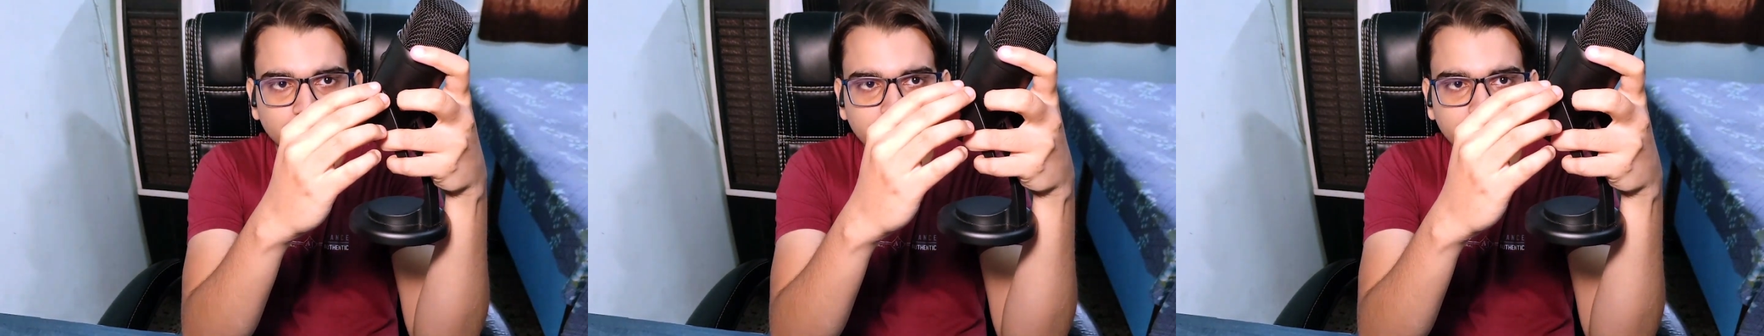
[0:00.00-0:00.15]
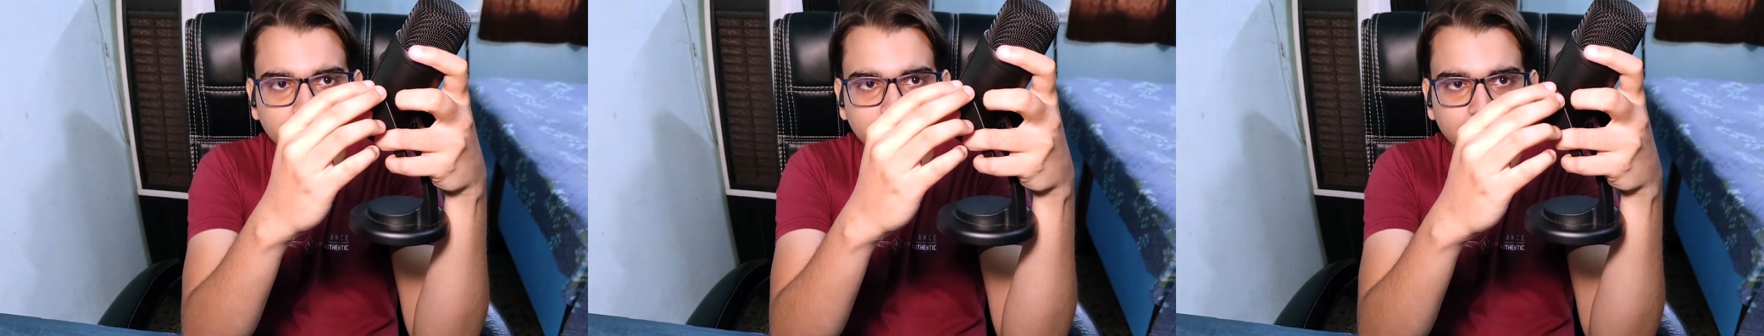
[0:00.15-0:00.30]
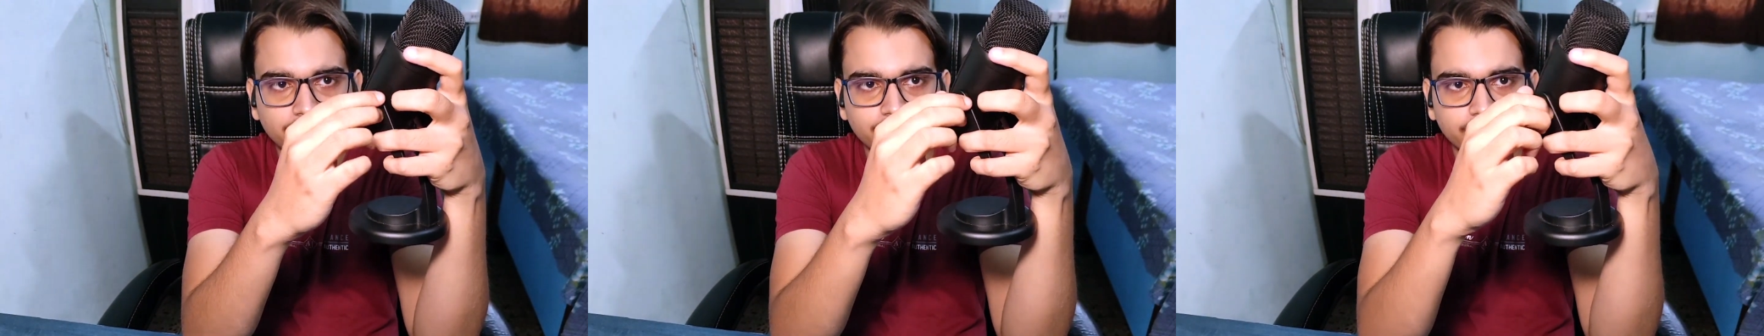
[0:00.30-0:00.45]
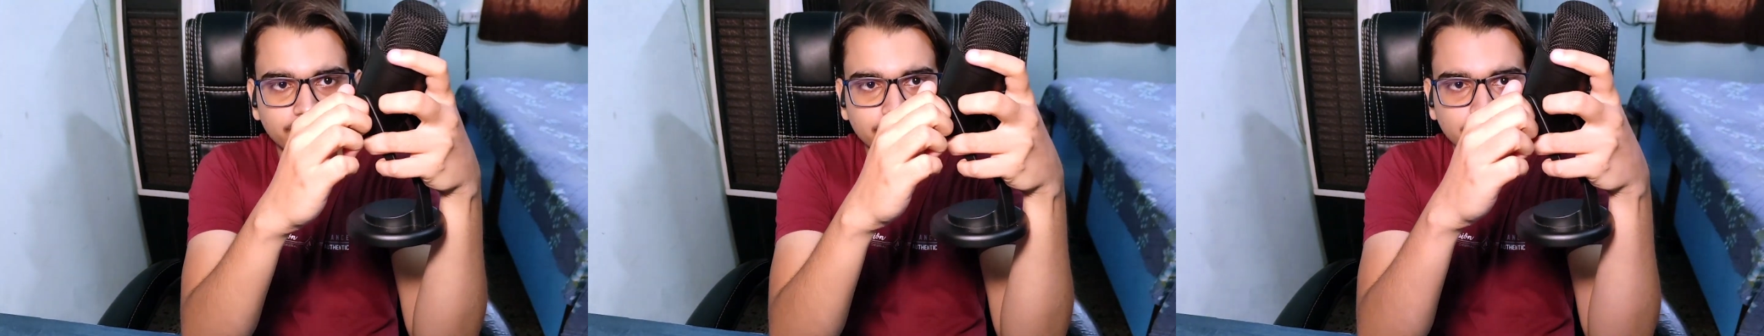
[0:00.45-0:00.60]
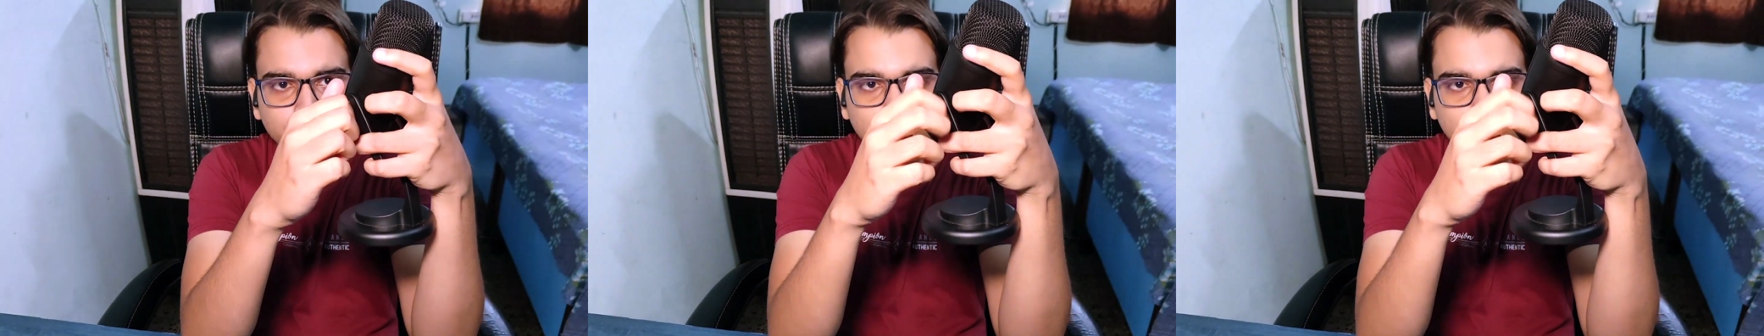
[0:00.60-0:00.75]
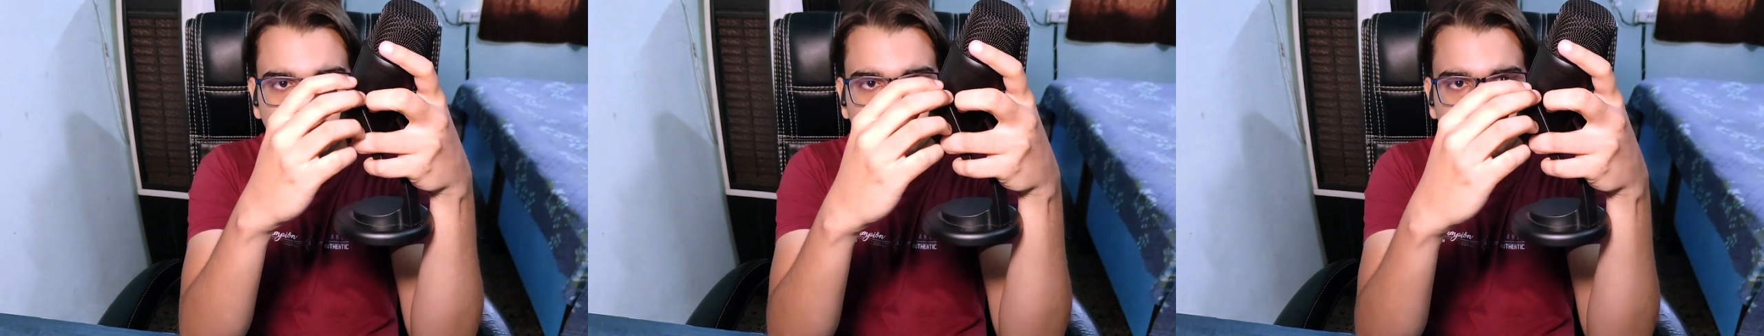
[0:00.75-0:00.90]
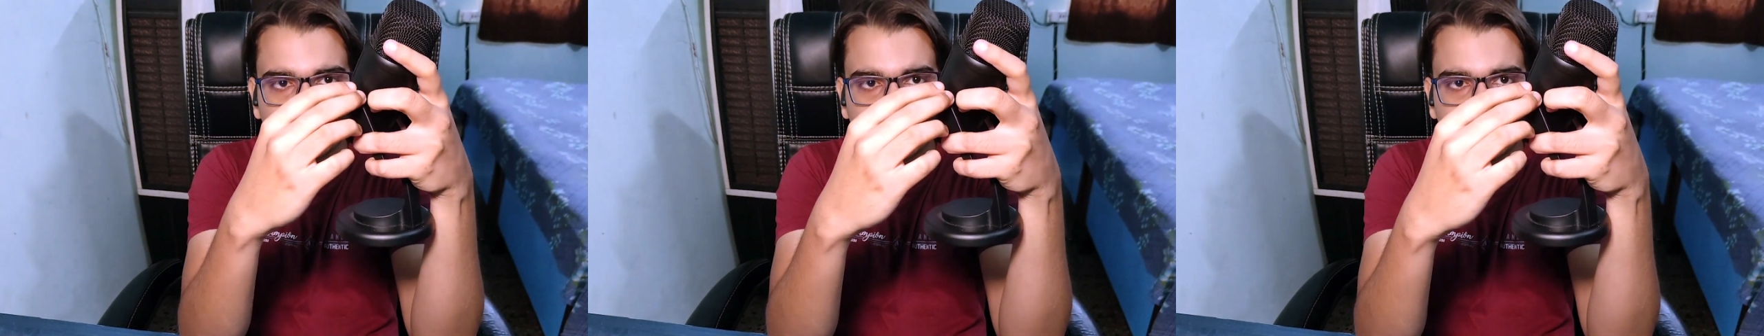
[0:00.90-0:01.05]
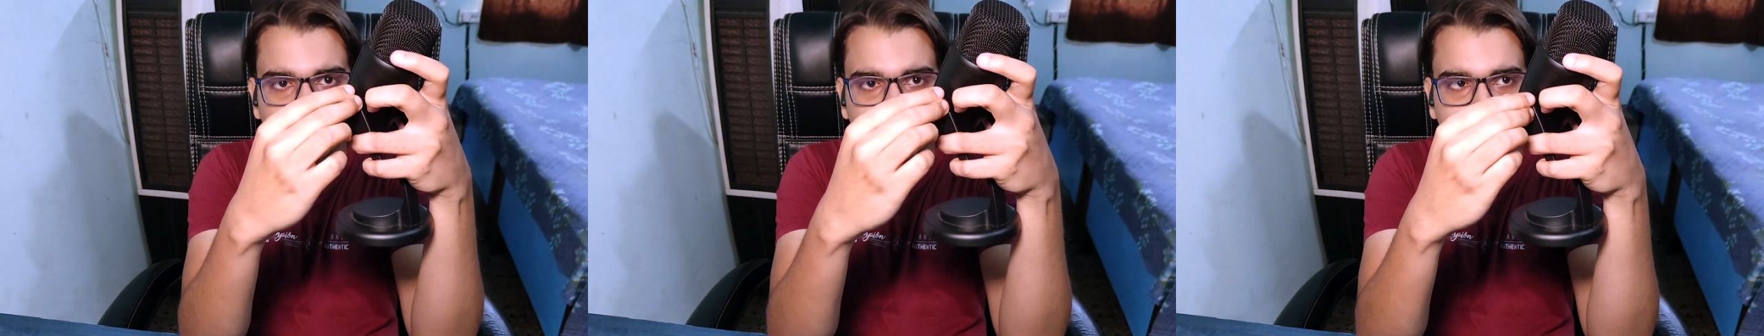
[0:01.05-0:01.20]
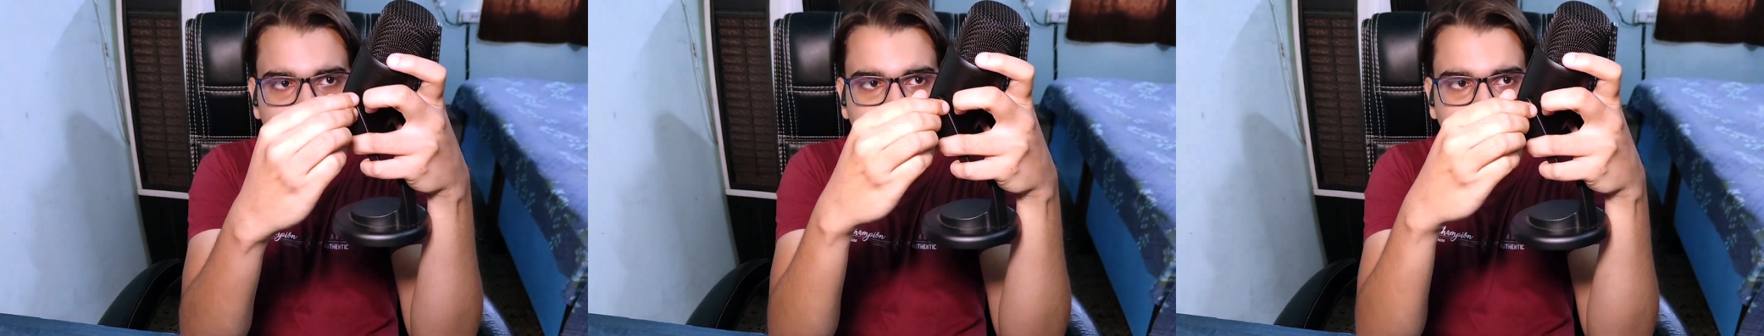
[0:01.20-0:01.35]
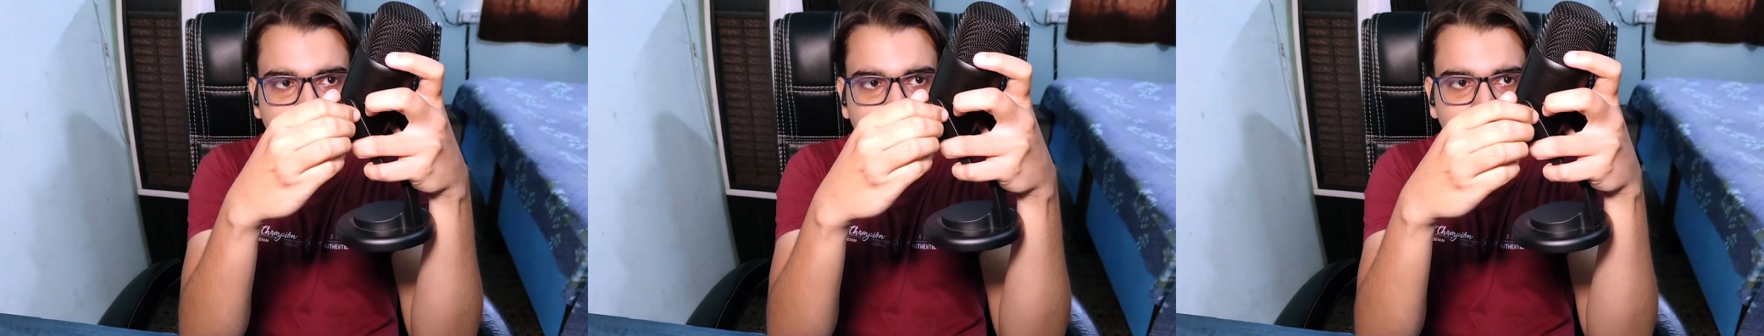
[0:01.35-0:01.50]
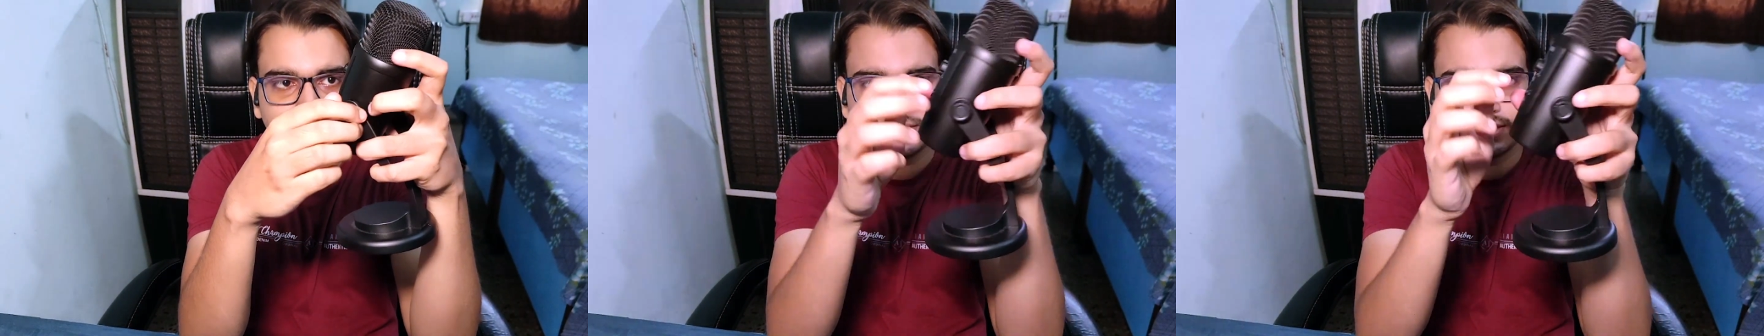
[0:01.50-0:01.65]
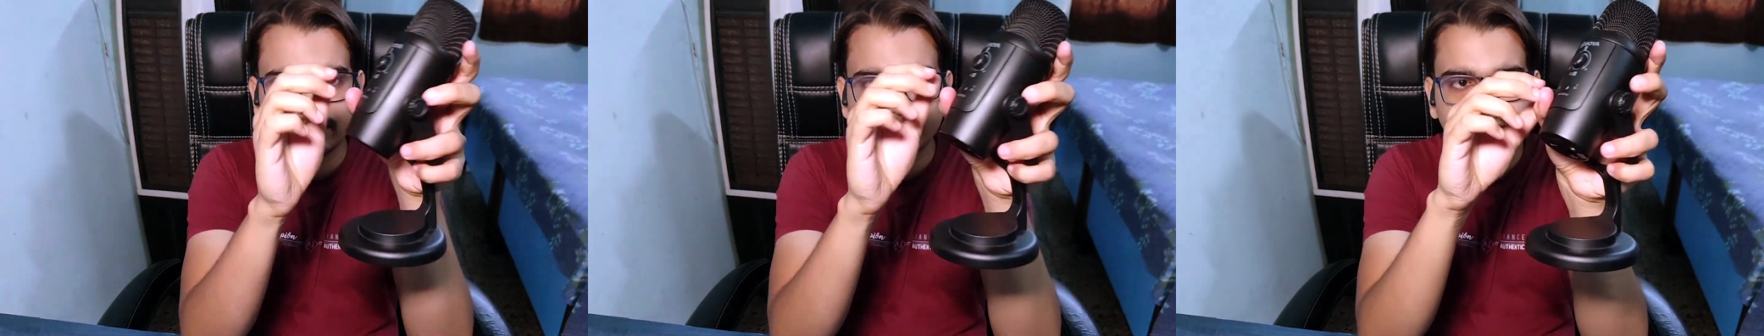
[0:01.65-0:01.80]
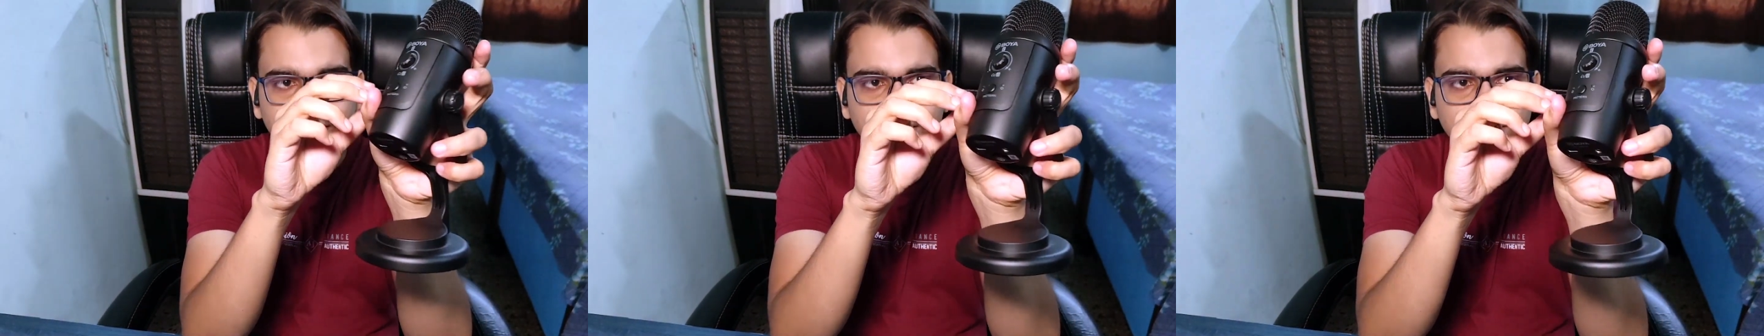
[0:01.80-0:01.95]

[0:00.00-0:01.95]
here to attach it,